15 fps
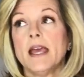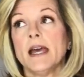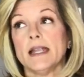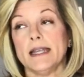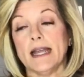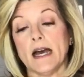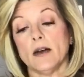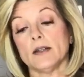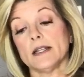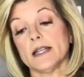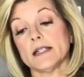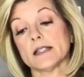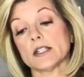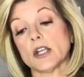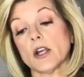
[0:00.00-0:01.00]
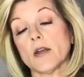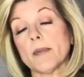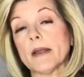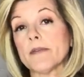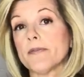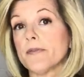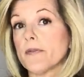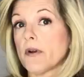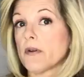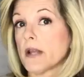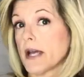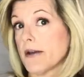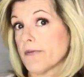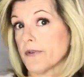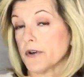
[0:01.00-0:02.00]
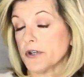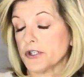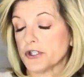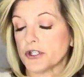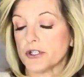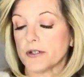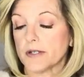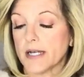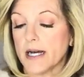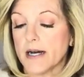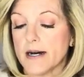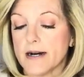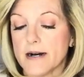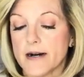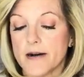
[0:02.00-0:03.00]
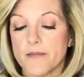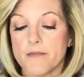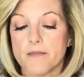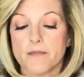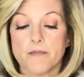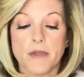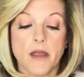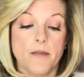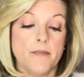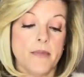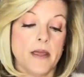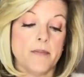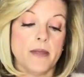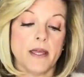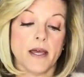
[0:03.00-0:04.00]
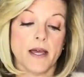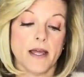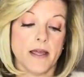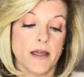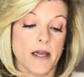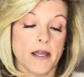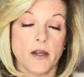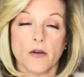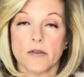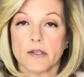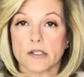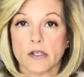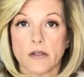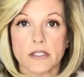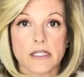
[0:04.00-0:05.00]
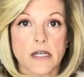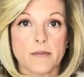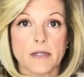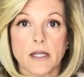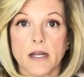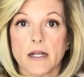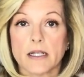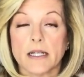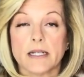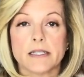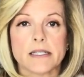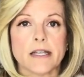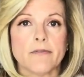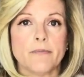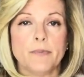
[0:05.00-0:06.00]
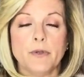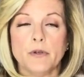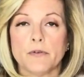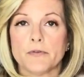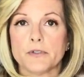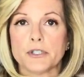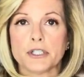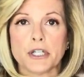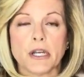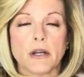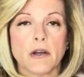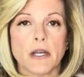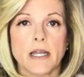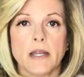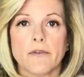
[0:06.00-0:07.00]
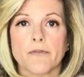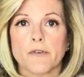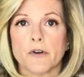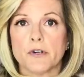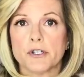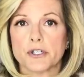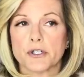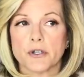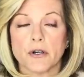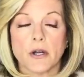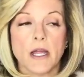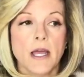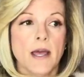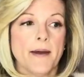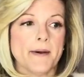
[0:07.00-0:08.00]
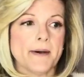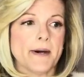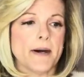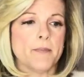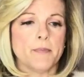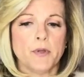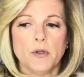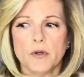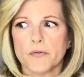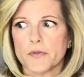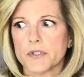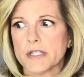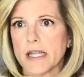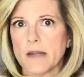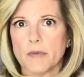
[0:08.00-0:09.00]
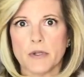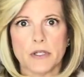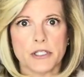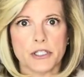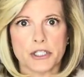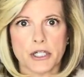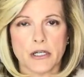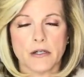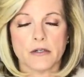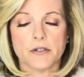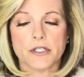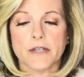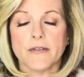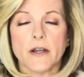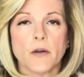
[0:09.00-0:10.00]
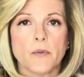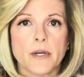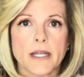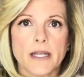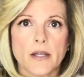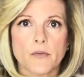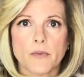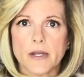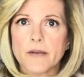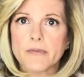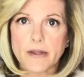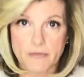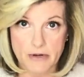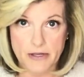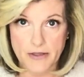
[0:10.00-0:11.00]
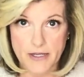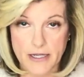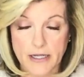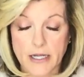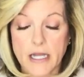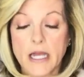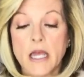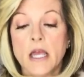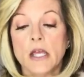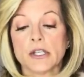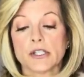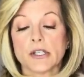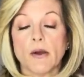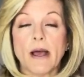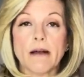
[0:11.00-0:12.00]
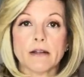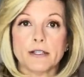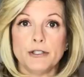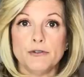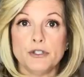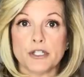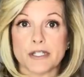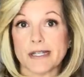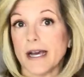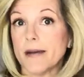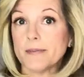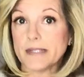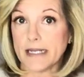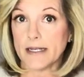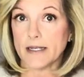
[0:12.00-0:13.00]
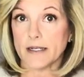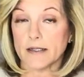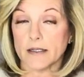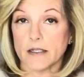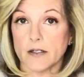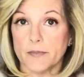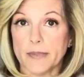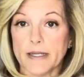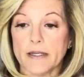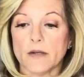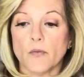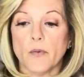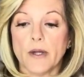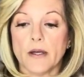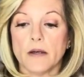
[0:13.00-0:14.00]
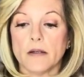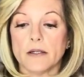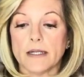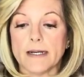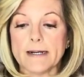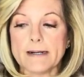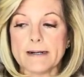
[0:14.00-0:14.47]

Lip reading: Now, let's talk about if you've already got furniture. And maybe I hear this all the time. A lot of clients have beautiful cherry furniture, beautiful table and chairs, and they don't want to get rid of everything. So how can you just update it a little bit? Well,